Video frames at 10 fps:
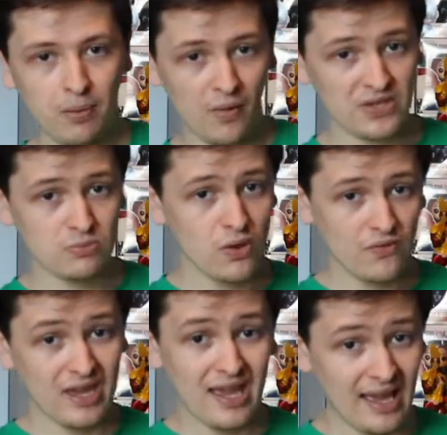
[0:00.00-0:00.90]
But this
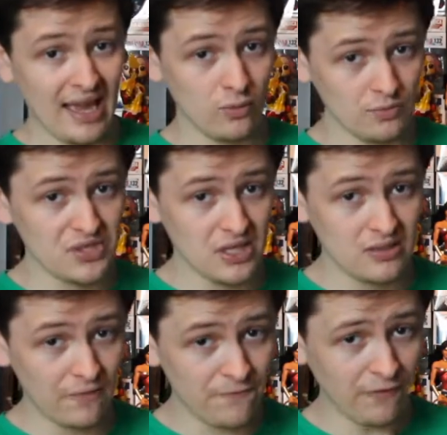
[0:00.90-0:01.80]
movie helped
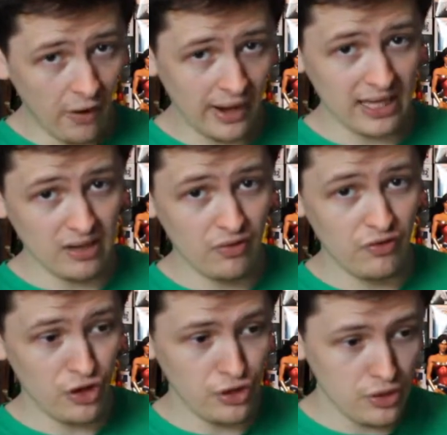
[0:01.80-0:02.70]
define
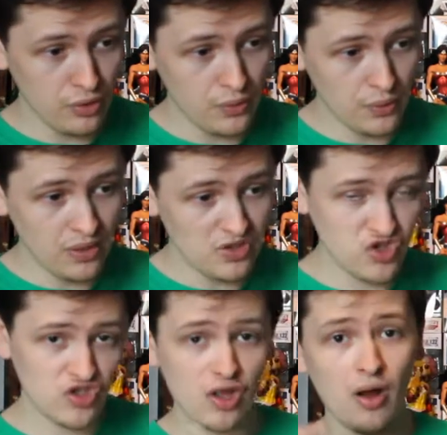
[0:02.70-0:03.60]
the new
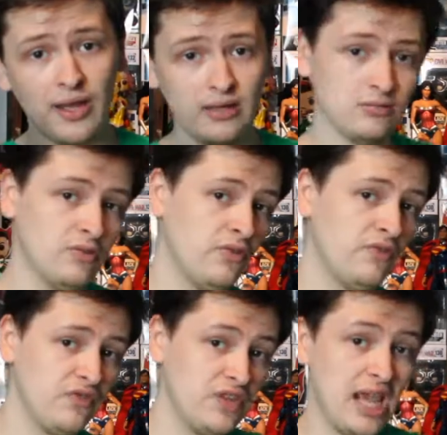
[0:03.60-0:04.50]
style
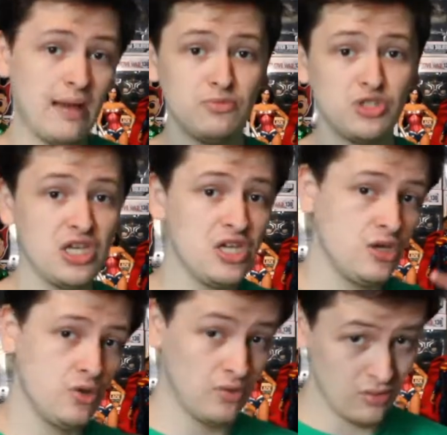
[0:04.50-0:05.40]
for the
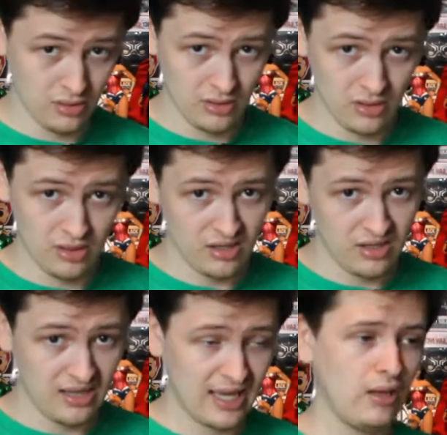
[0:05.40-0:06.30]
MCU.
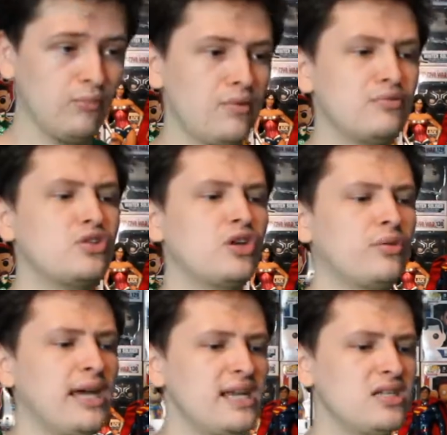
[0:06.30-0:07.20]
It helped
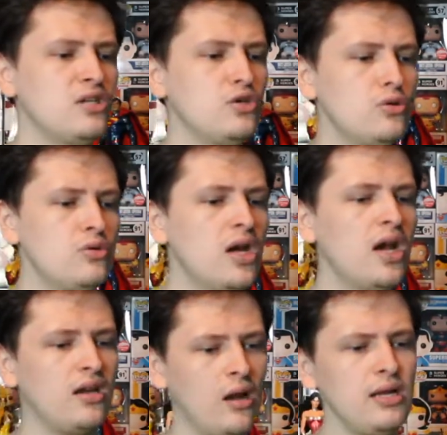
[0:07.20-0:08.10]
create a new
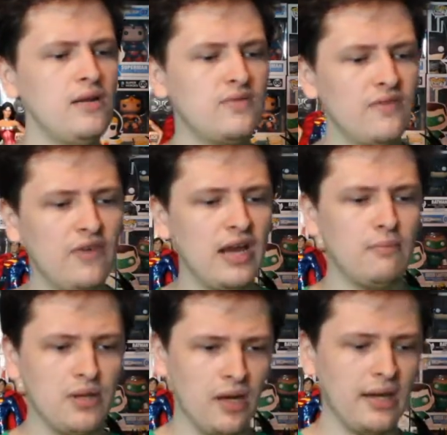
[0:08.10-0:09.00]
kind of
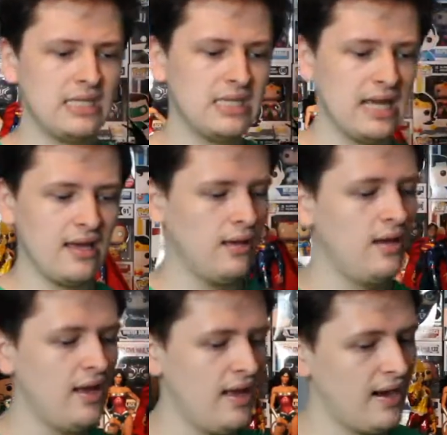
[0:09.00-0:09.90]
development idea
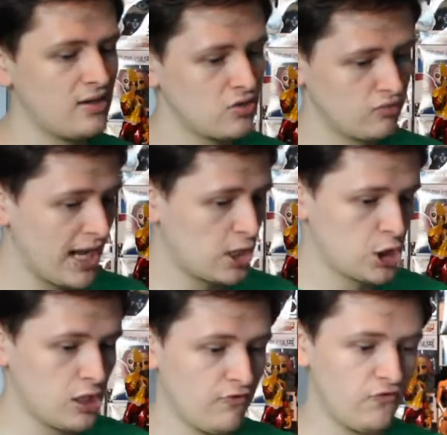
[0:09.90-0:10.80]
and
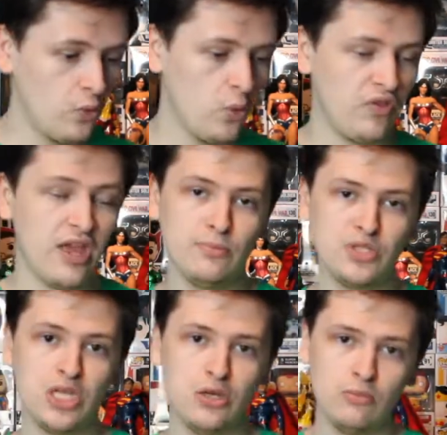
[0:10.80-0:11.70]
direction for the
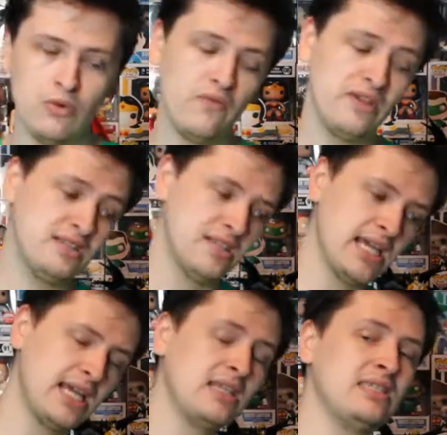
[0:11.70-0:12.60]
MCU movies to
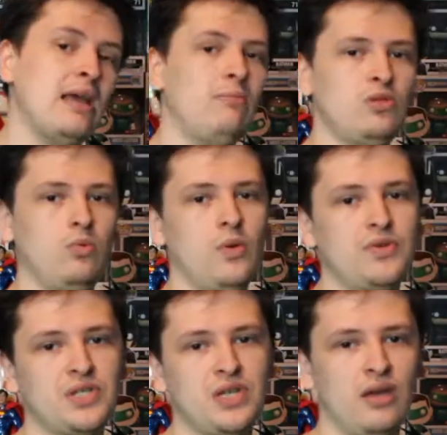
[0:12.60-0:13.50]
take a step
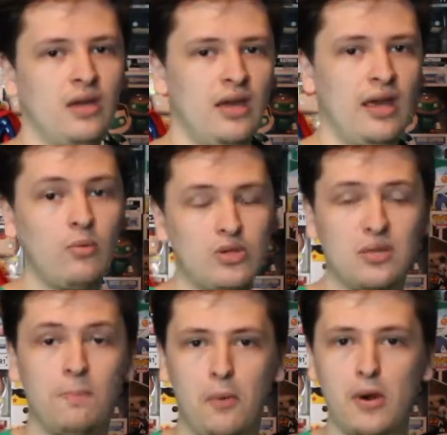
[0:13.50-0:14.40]
towards. It was
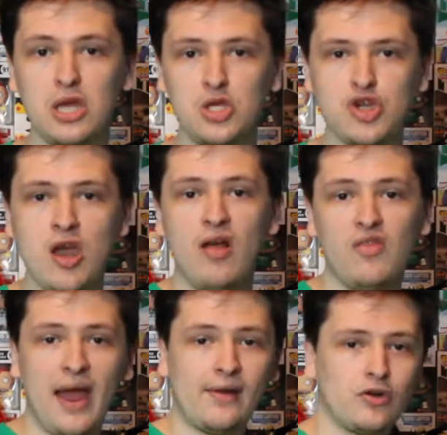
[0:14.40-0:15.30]
the bridge
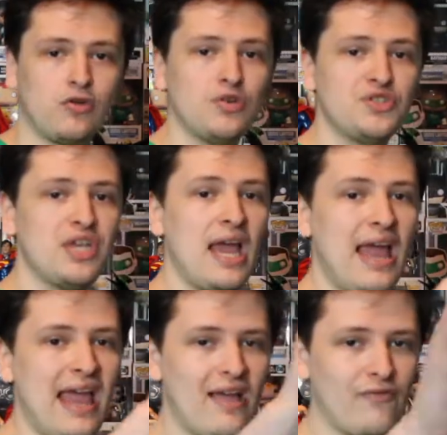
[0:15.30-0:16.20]
that crossed
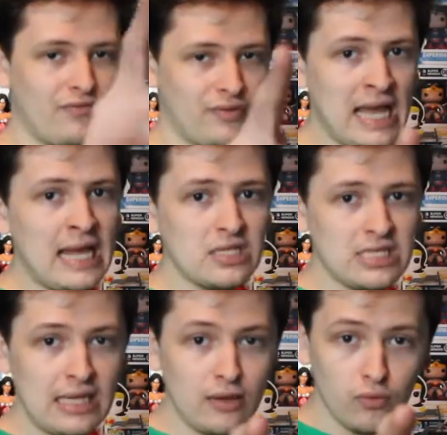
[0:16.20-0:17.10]
every
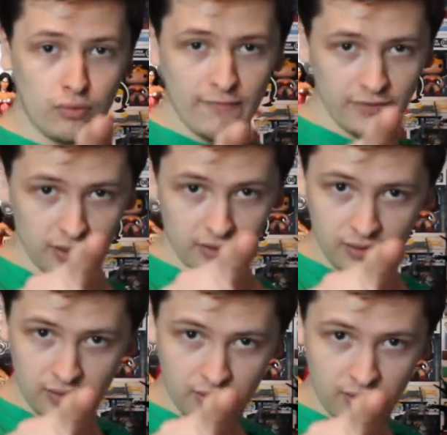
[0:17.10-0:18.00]
single river
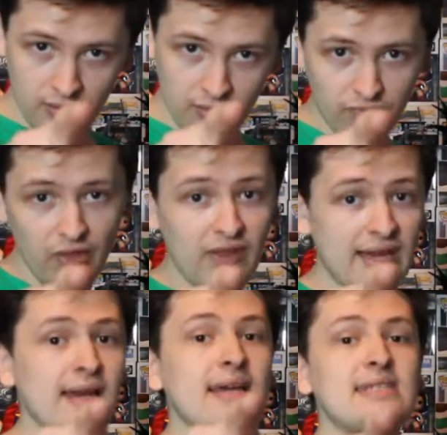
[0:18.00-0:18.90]
that
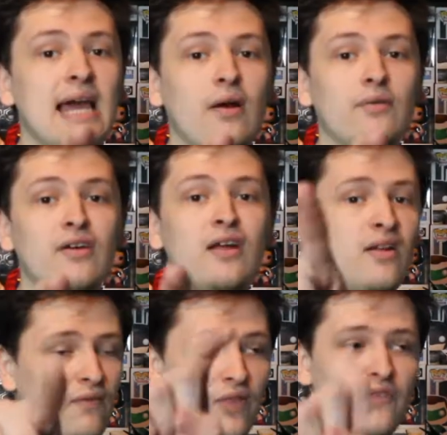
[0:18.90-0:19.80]
they laid down
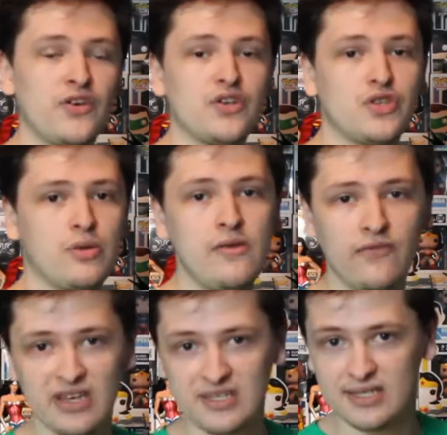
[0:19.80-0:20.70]
for the first 3
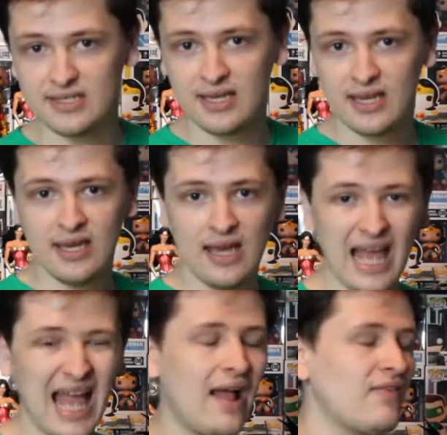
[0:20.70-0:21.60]
phases.
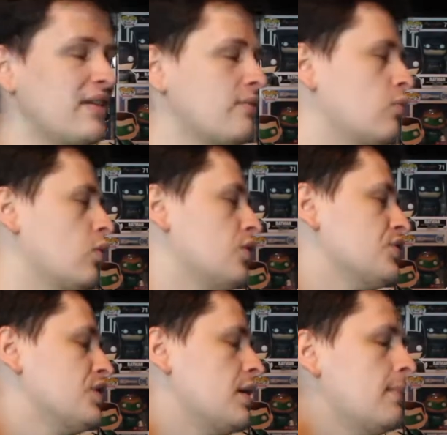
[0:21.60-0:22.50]
And it
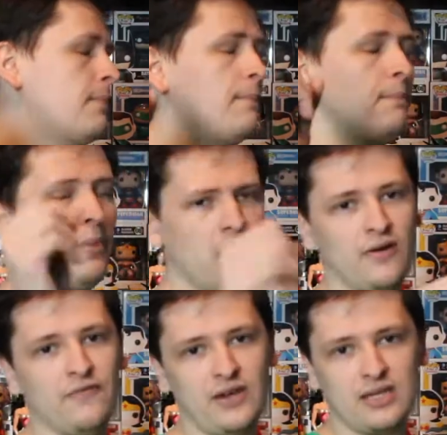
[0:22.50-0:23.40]
was
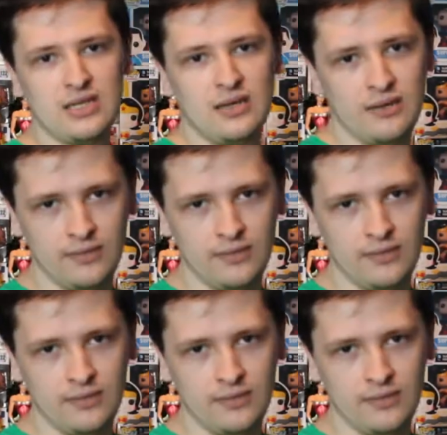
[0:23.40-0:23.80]
perfect.